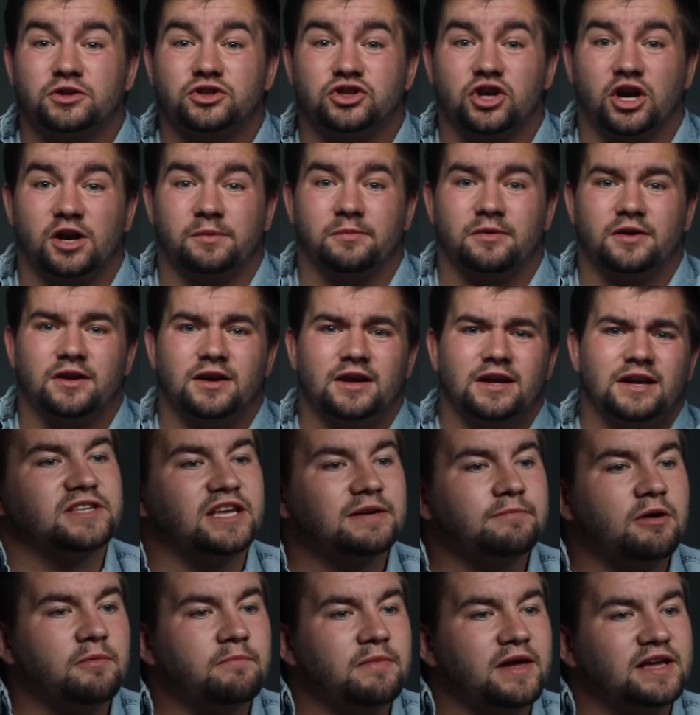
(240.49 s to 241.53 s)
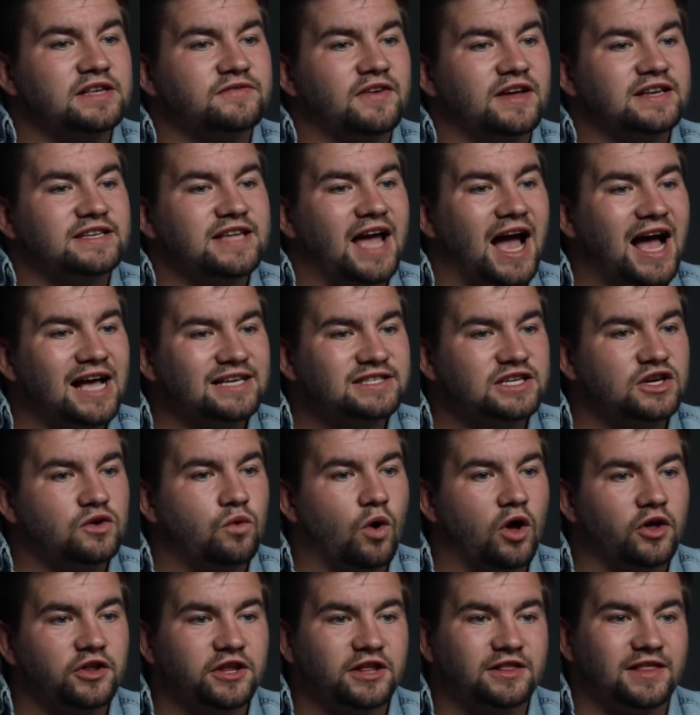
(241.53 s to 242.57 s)
sharp. Sigma makes fantastic
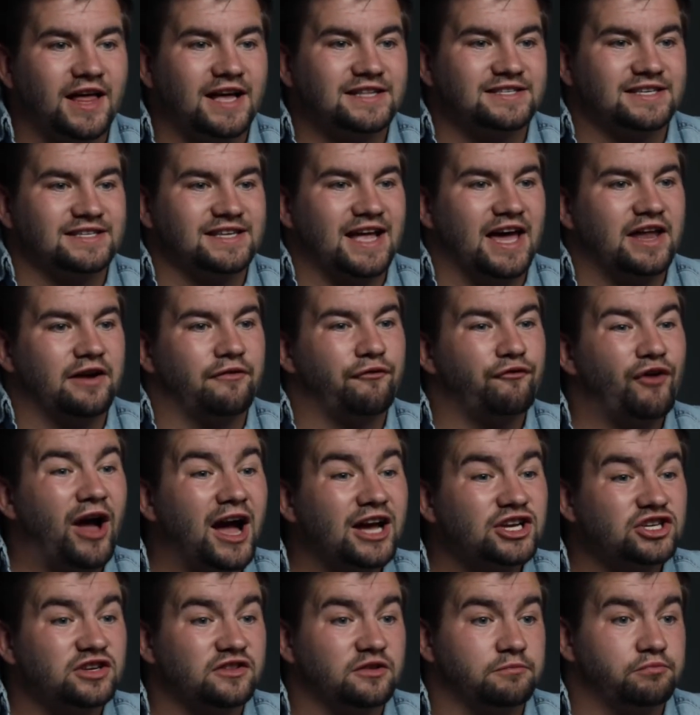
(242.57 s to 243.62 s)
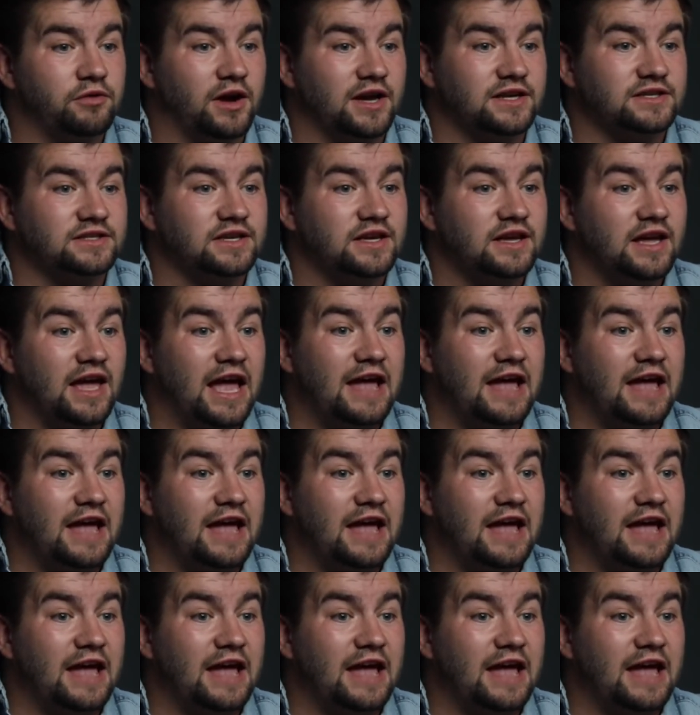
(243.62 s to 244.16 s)
quality lenses at a fraction of the price.